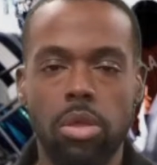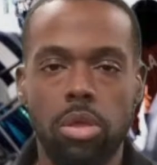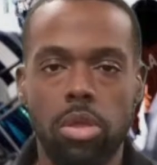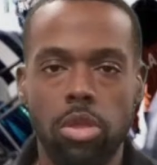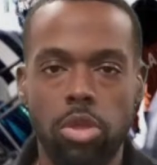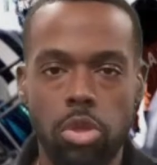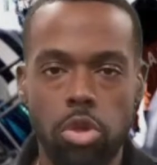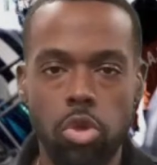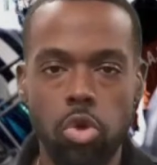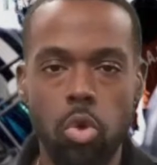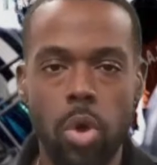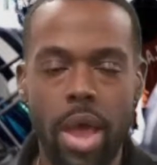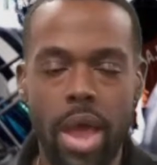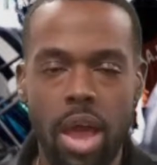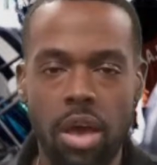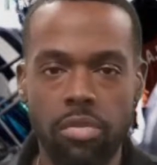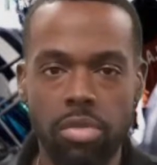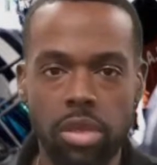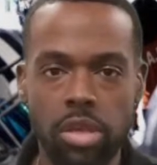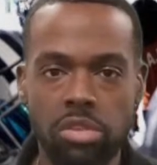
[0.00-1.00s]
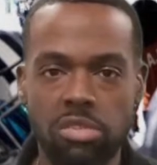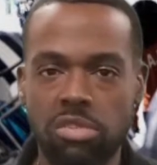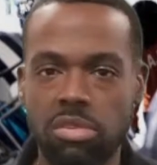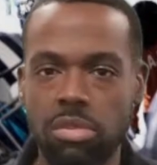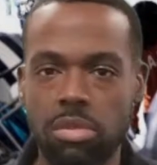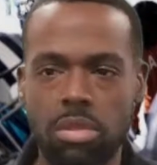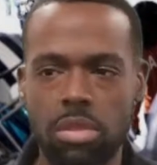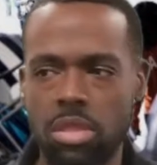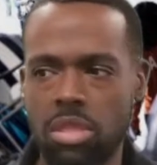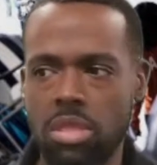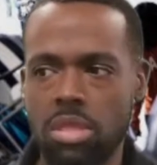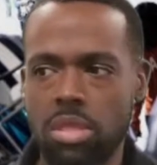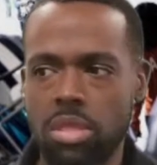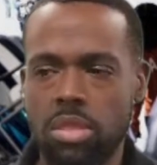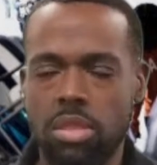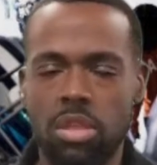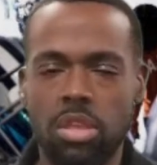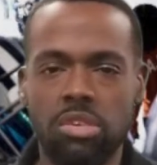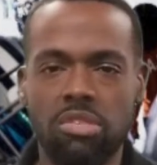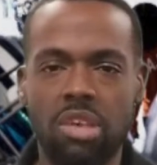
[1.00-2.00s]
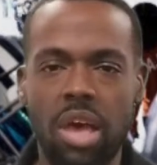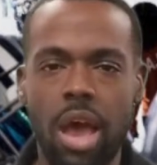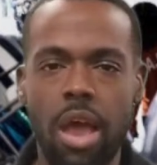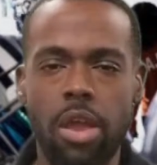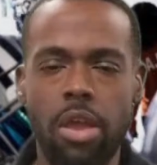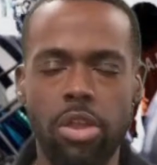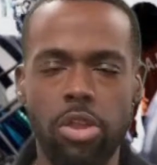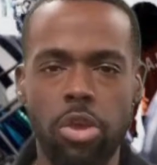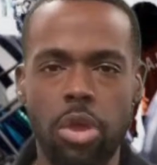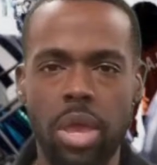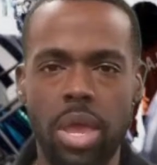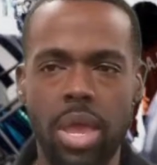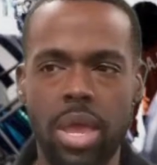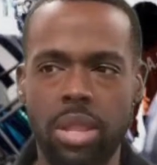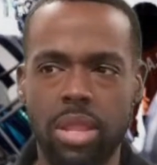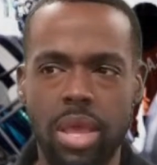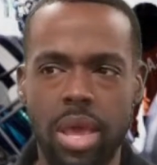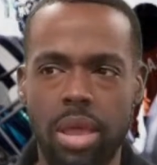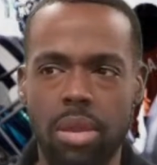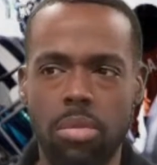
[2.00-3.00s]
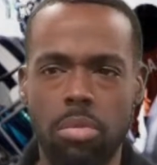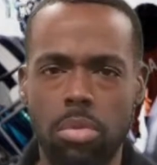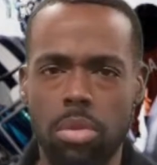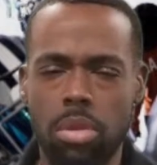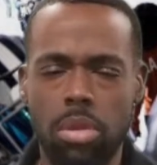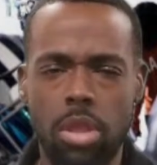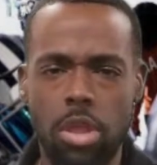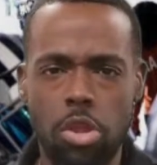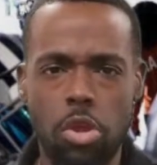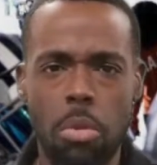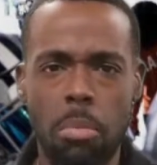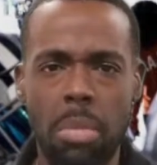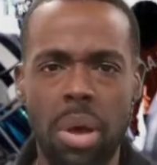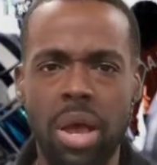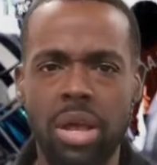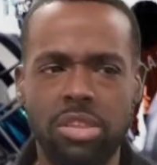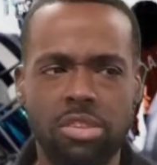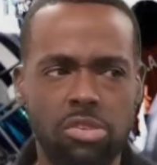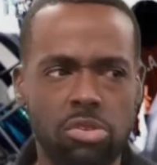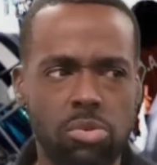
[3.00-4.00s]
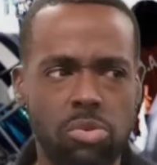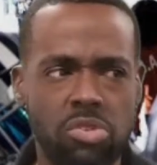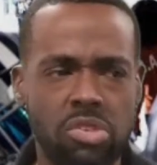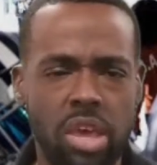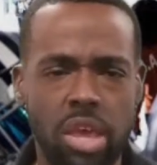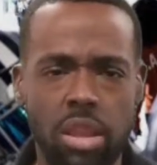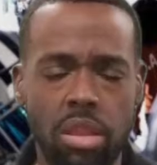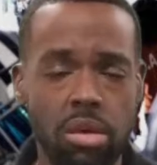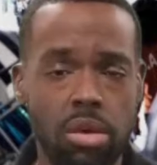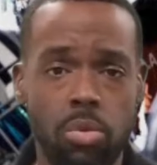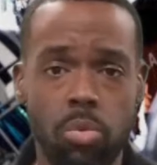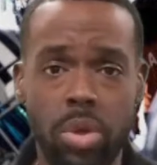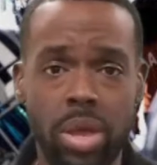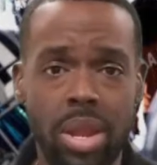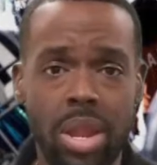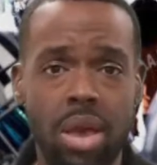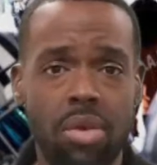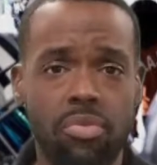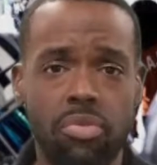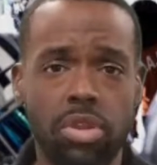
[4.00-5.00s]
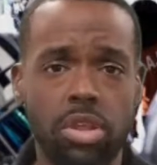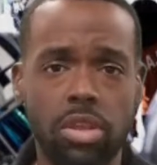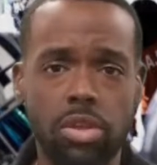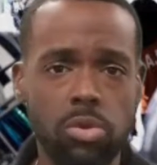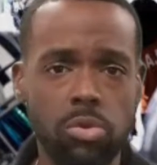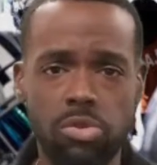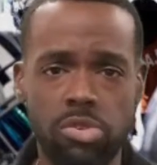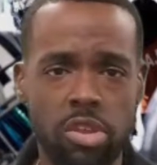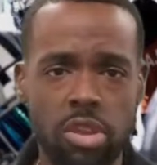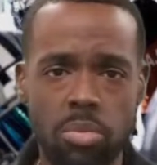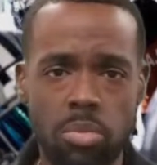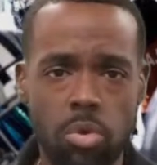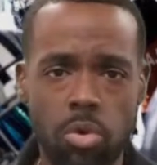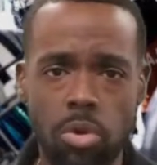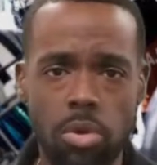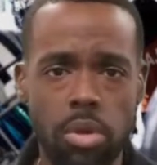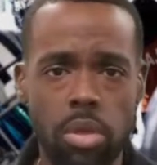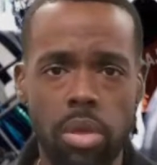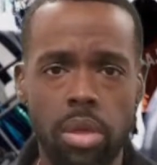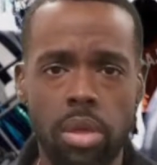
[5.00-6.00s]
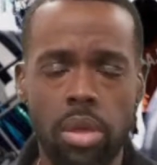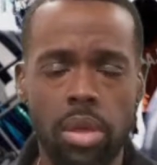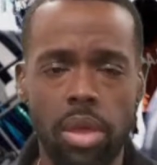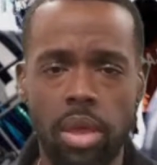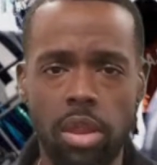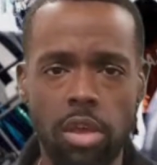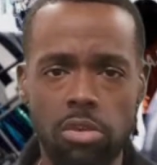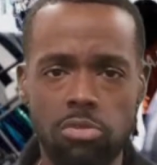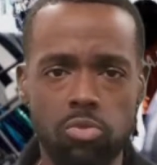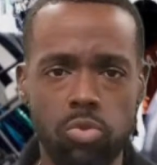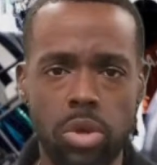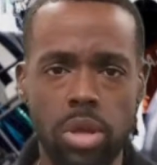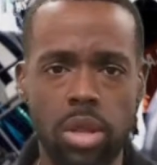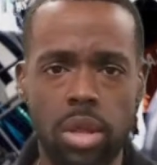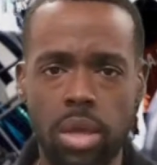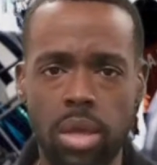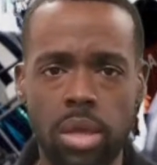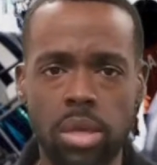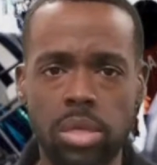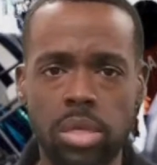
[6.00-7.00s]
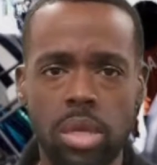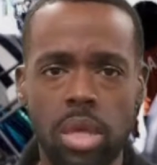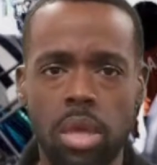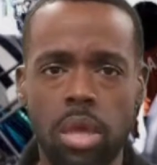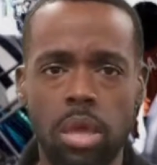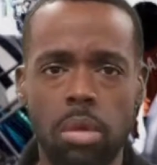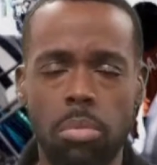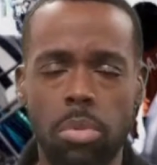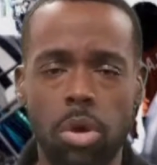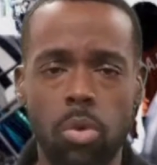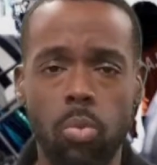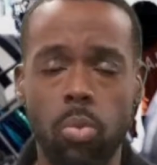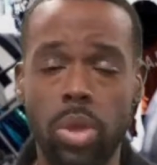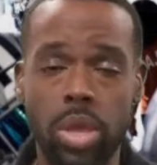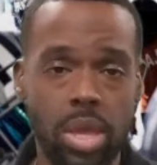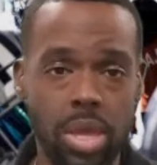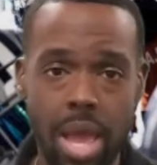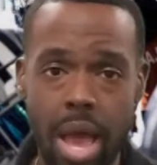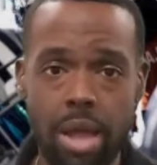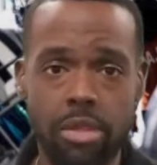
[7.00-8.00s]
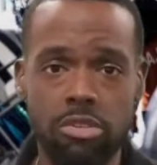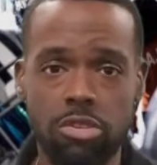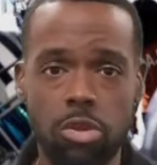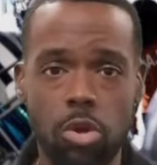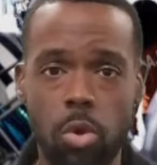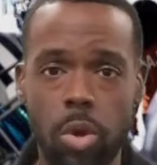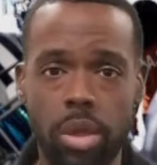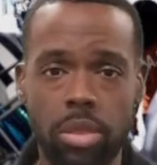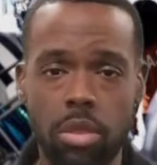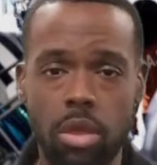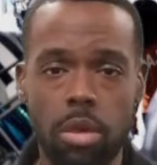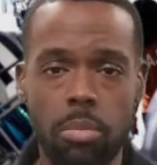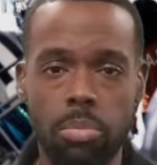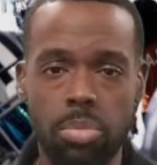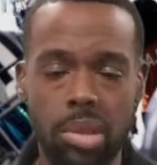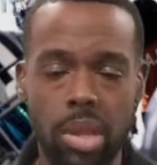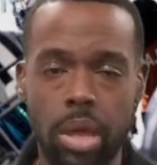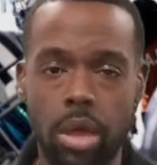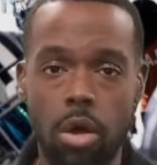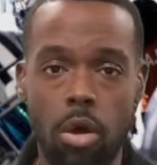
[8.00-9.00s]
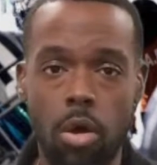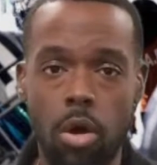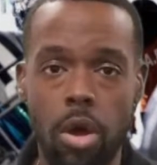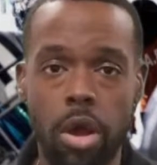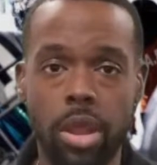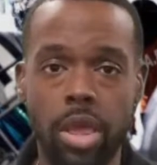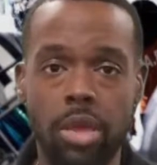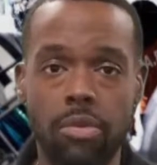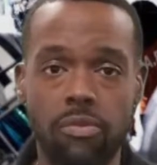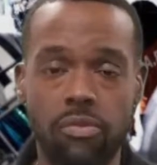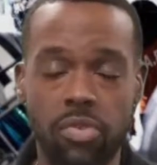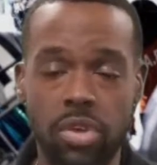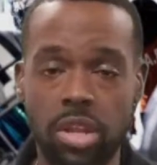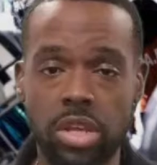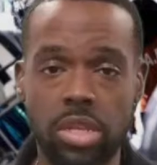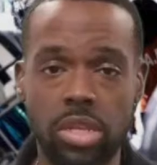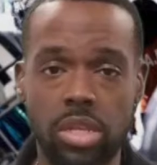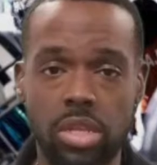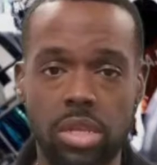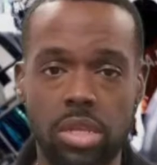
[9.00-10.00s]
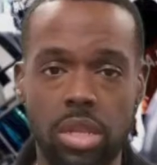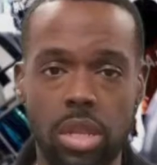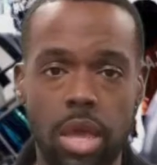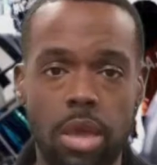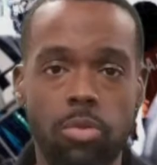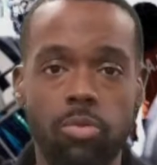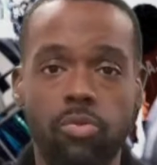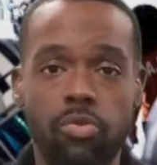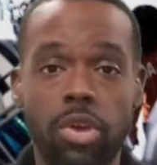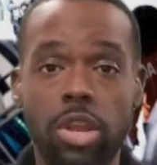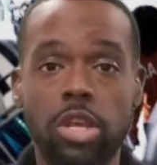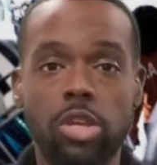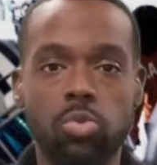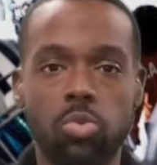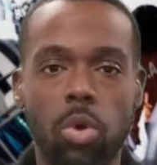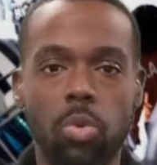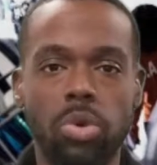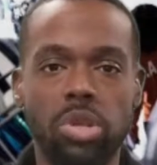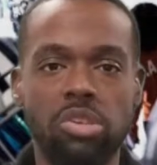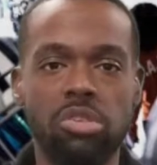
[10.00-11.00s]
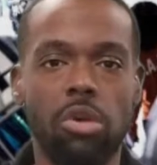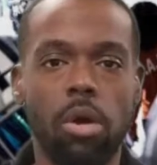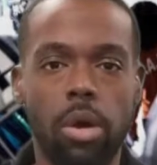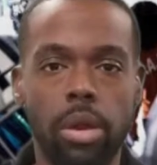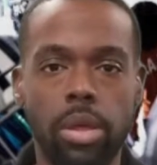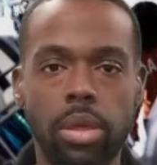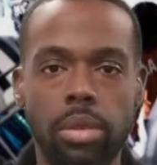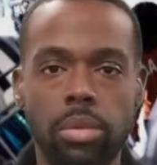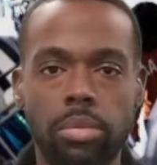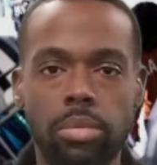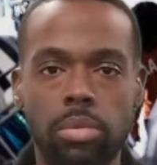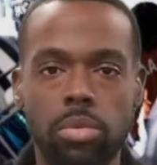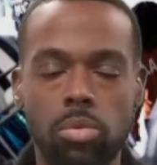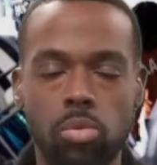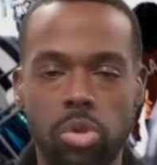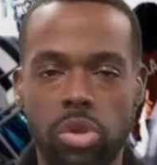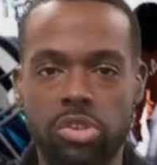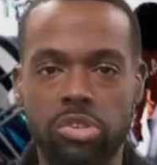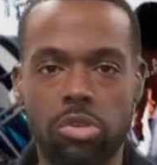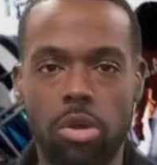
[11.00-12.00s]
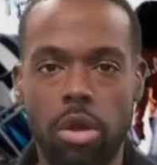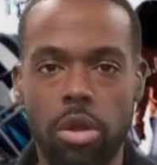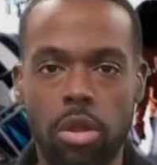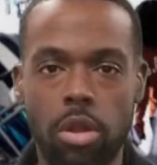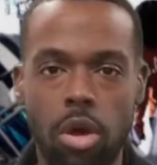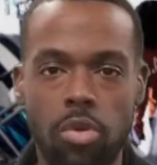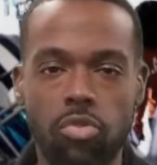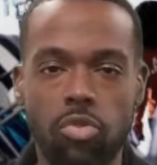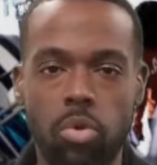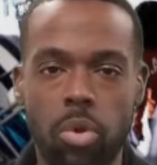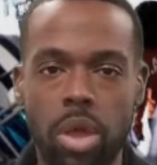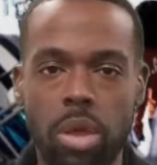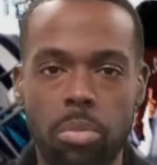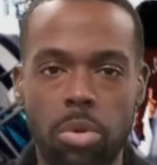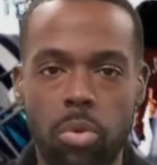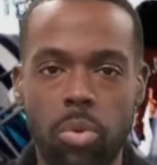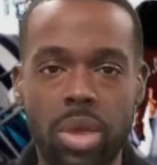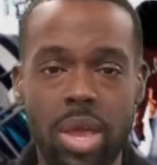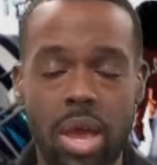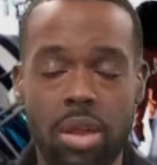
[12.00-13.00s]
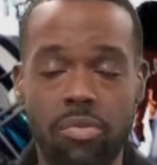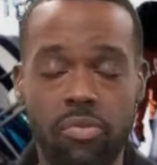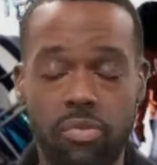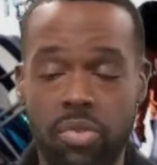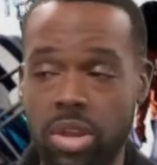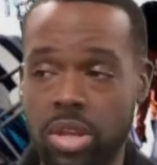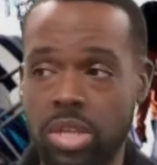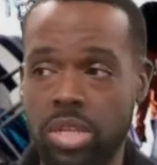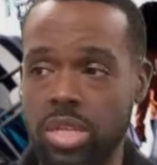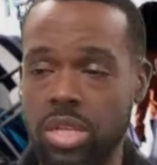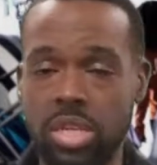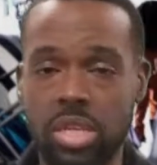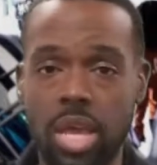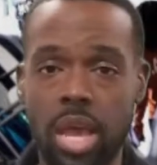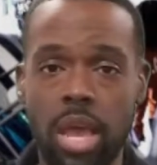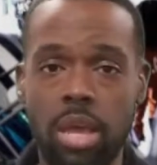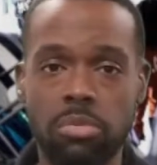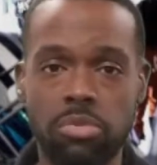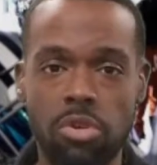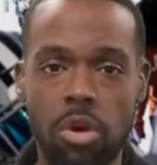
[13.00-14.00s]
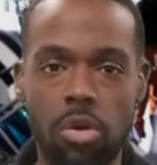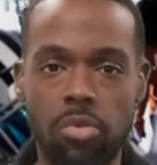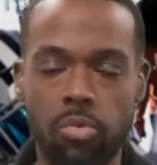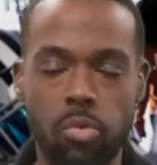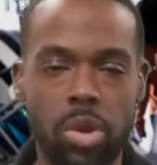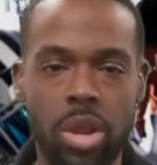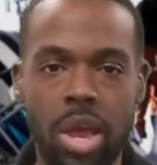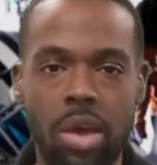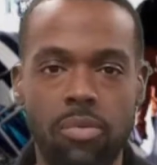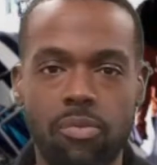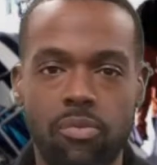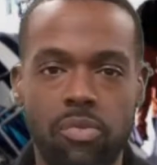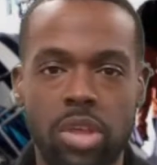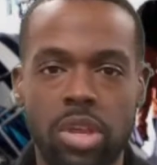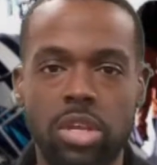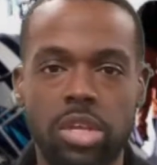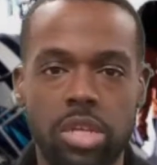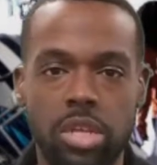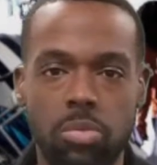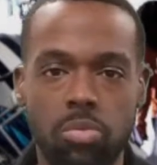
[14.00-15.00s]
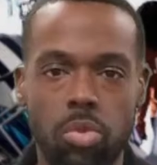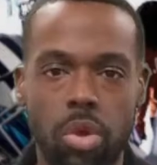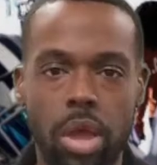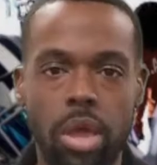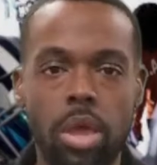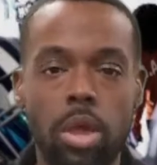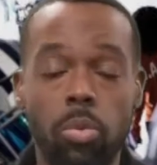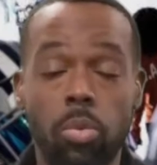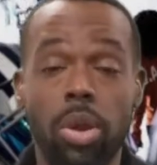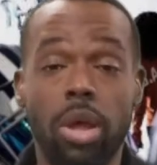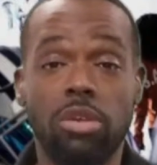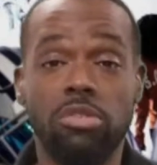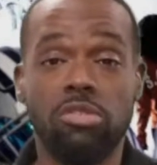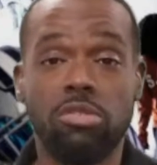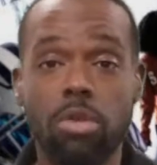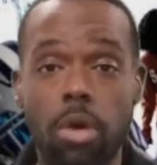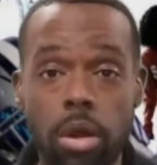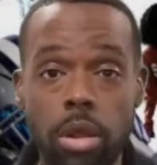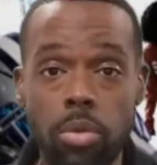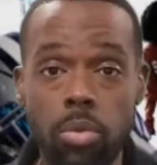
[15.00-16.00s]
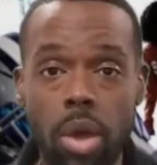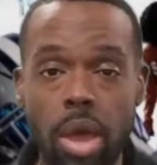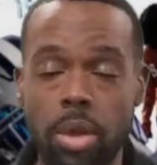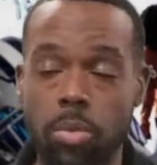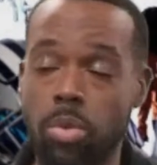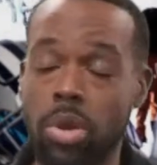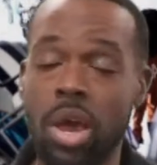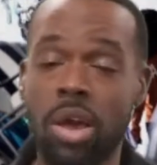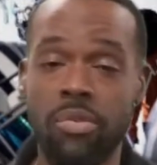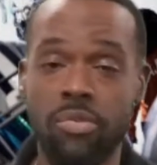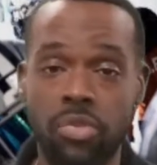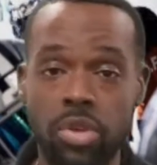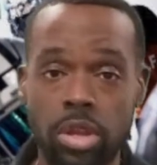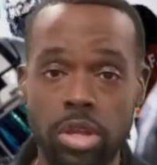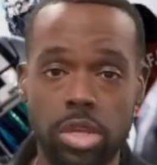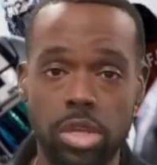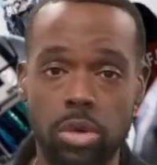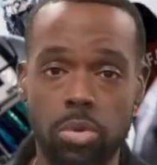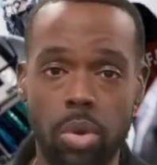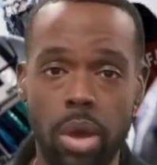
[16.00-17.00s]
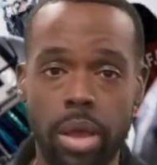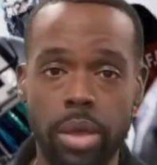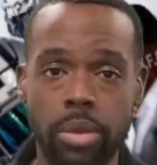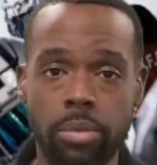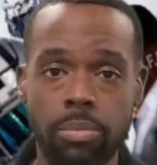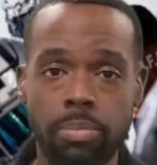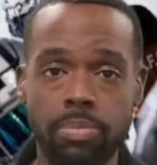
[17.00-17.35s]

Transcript: You have this desire in your head, in your mind, to say, look, we're not going to lose anymore. It is what it is, but we got to go out there and play hard and finish what we started. We started off great, but we got to finish these games off. We're not finishing them right. We're not starting right, and we're not finishing right.